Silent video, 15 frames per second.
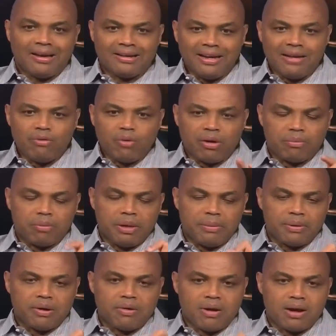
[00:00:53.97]
I think what
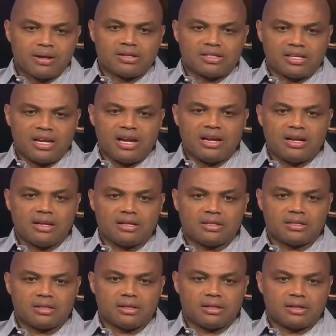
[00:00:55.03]
people don't understand
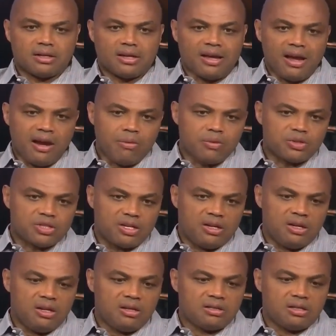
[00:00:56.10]
is the game was
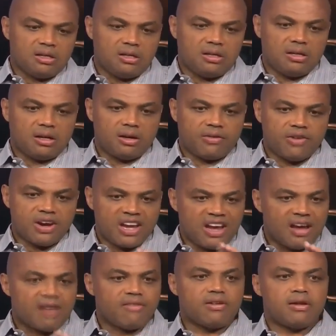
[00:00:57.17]
easy for
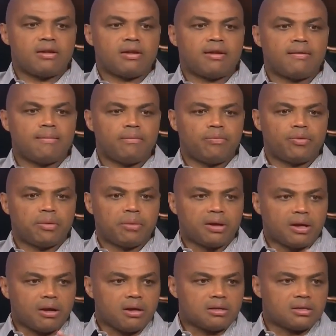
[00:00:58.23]
Kevin
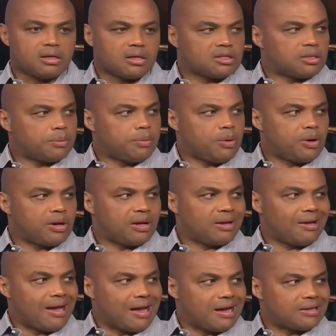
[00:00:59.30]
because of the
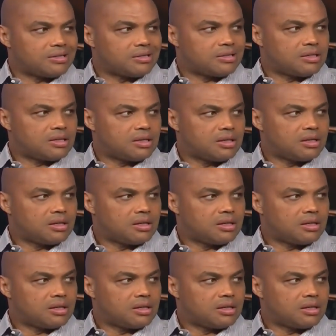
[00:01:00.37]
supporting cast.